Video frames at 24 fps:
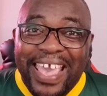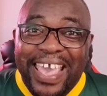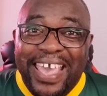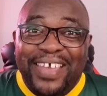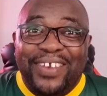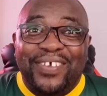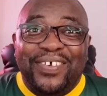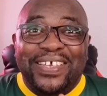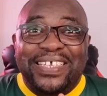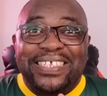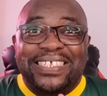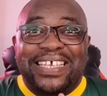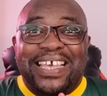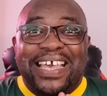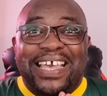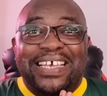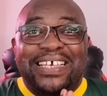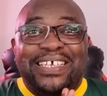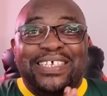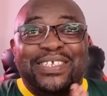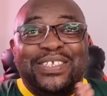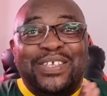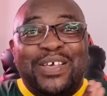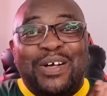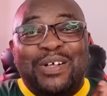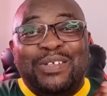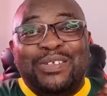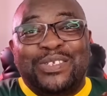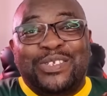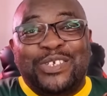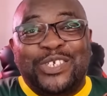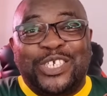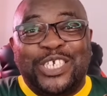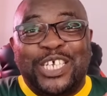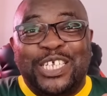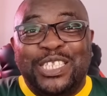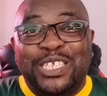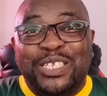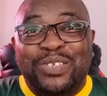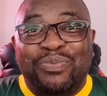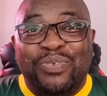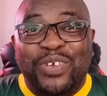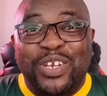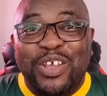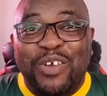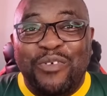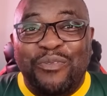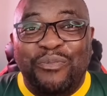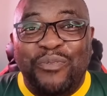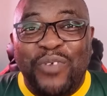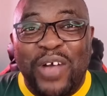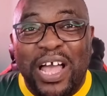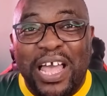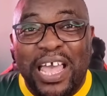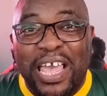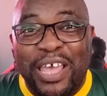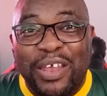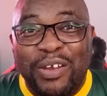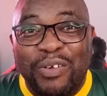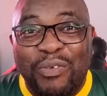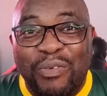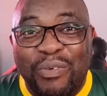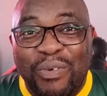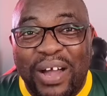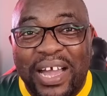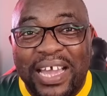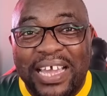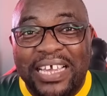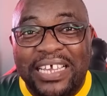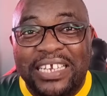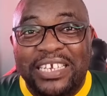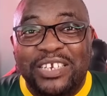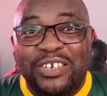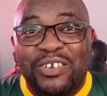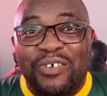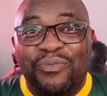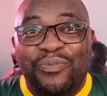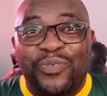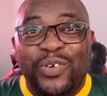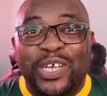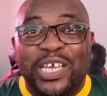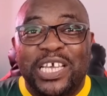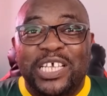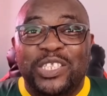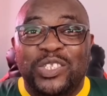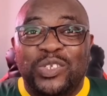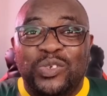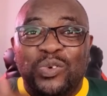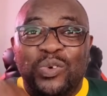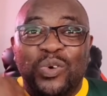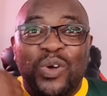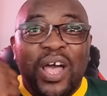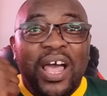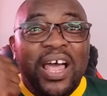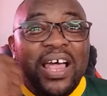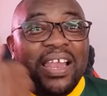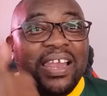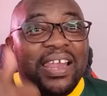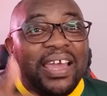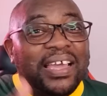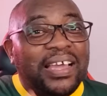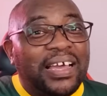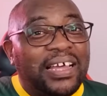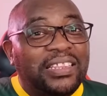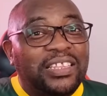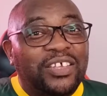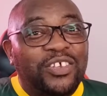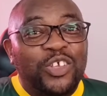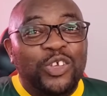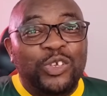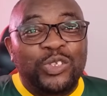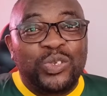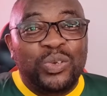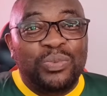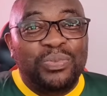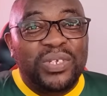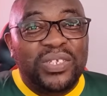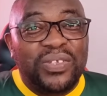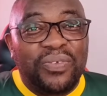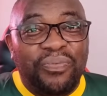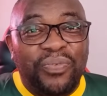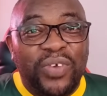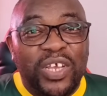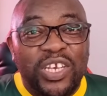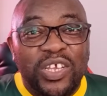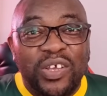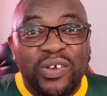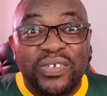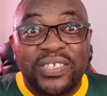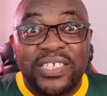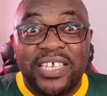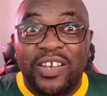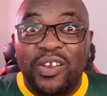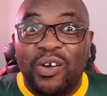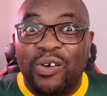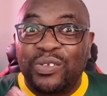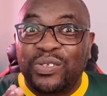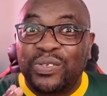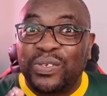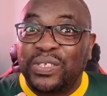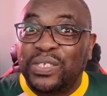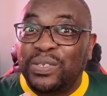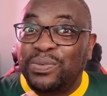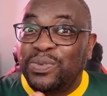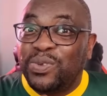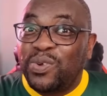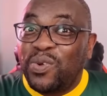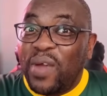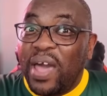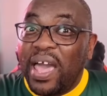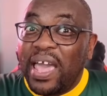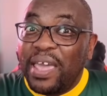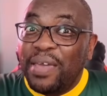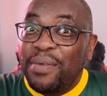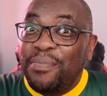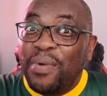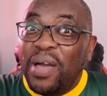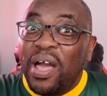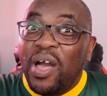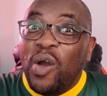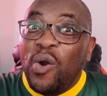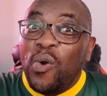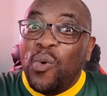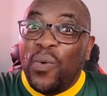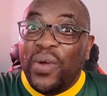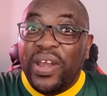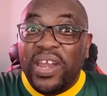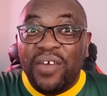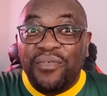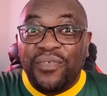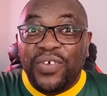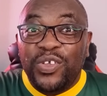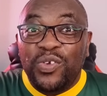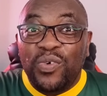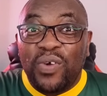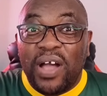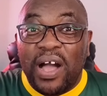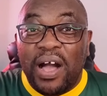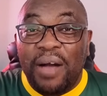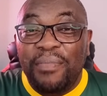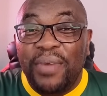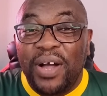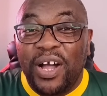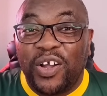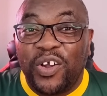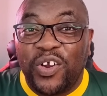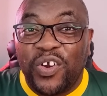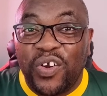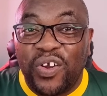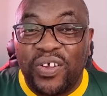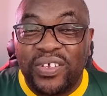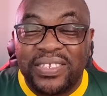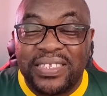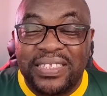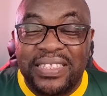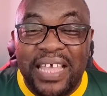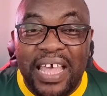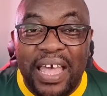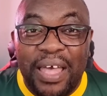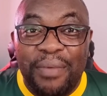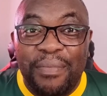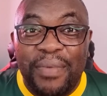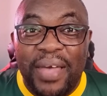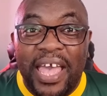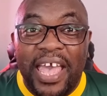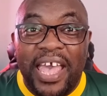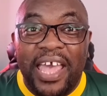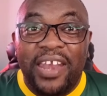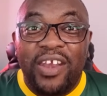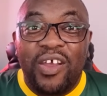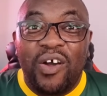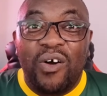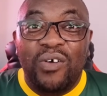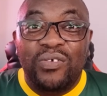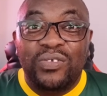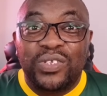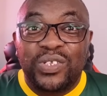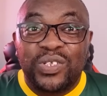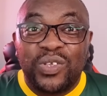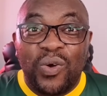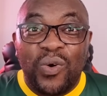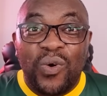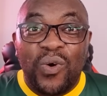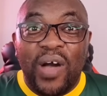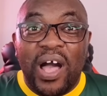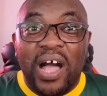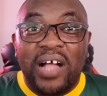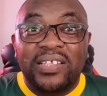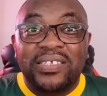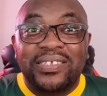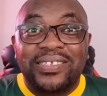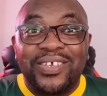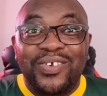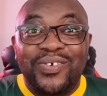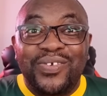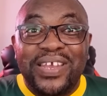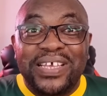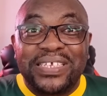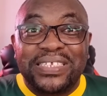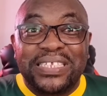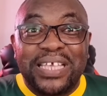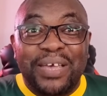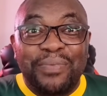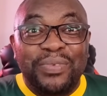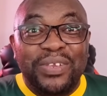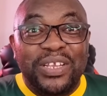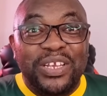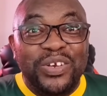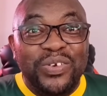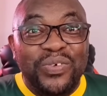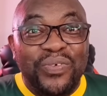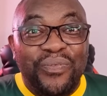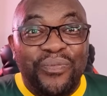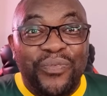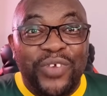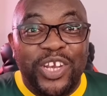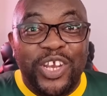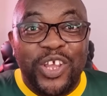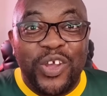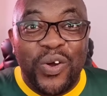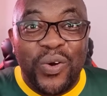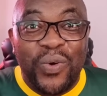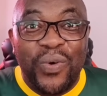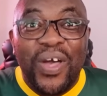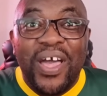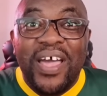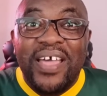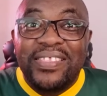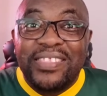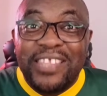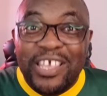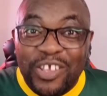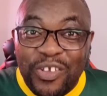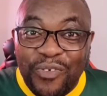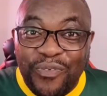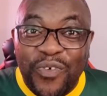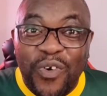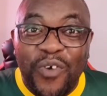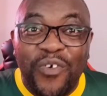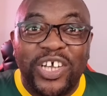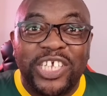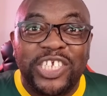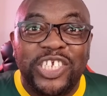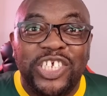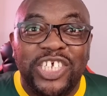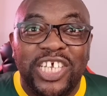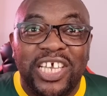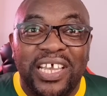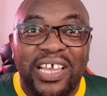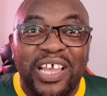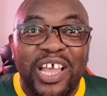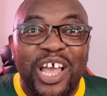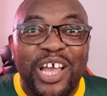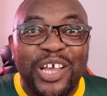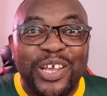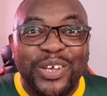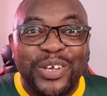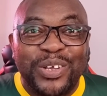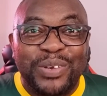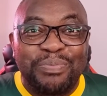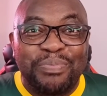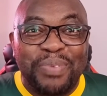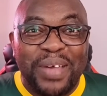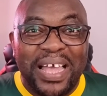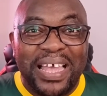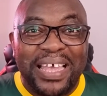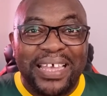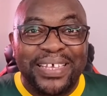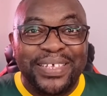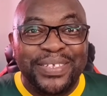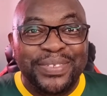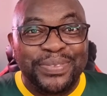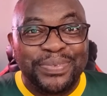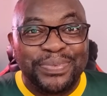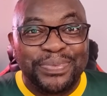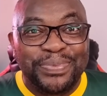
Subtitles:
Anyways, guys, also share this video far and wide. Don't forget to like other YouTubers' videos and also subscribe whenever you come across them. And also, I'll see you next time with a new video. Thank you for watching. Goodbye.